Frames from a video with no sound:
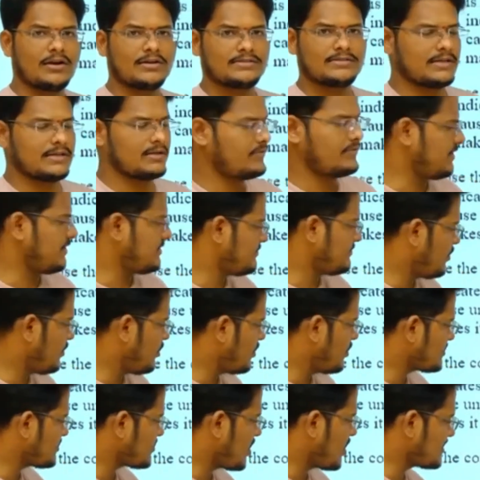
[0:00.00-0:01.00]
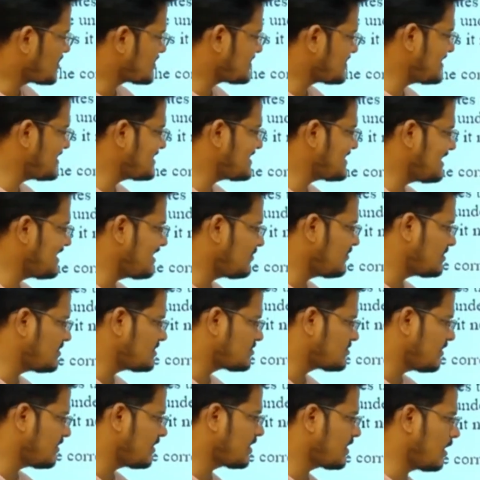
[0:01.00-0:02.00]
survive because oxygen levels
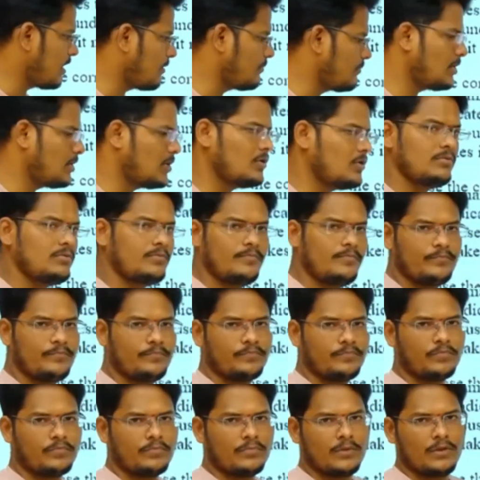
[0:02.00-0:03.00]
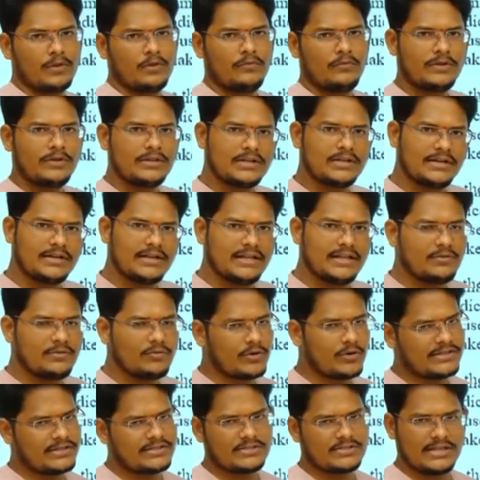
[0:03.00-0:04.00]
will come down when the DO
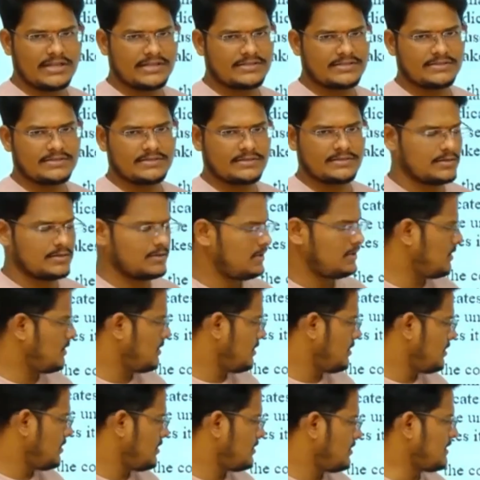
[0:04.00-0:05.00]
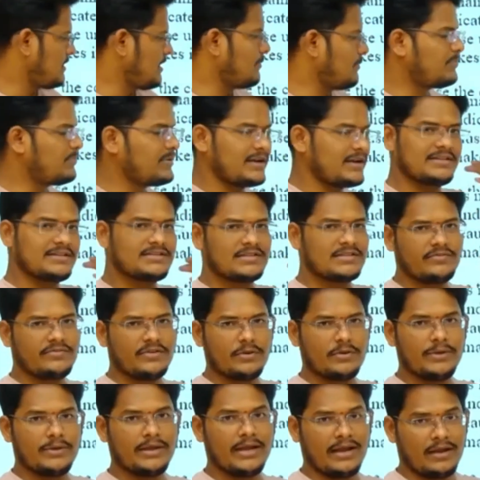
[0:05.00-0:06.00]
is less. Temperature will
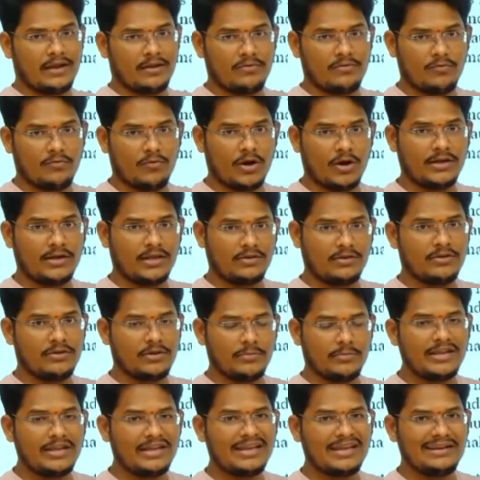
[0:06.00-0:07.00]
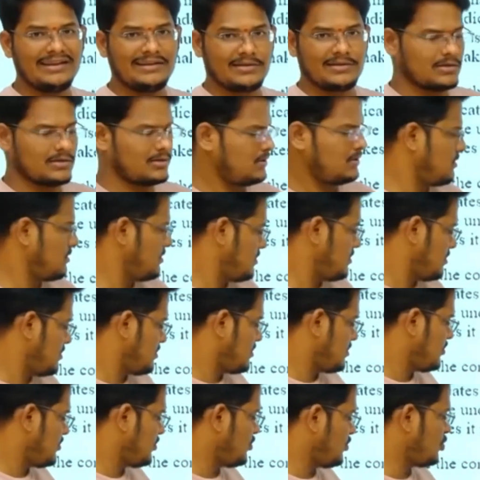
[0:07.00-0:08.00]
be high, water will be heat.
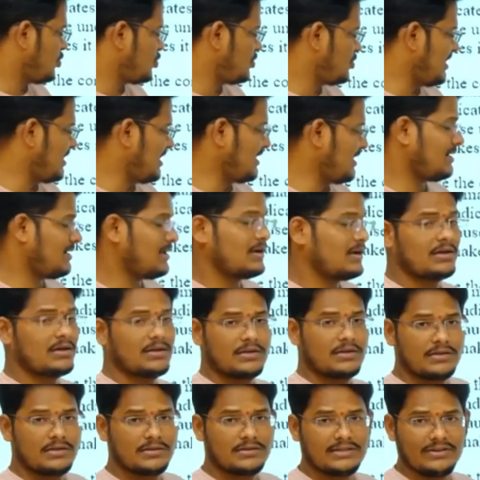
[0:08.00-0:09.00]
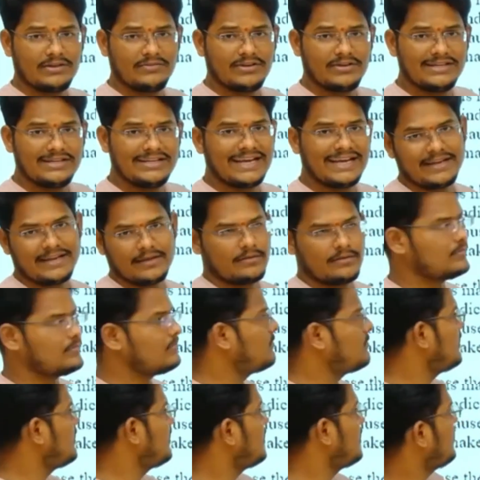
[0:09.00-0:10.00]
Due to that, they will die.
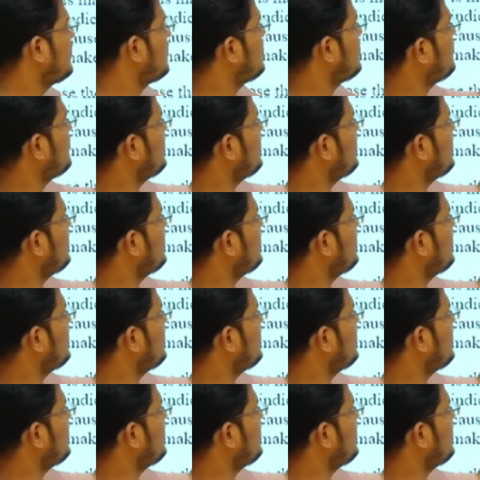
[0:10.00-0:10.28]
It will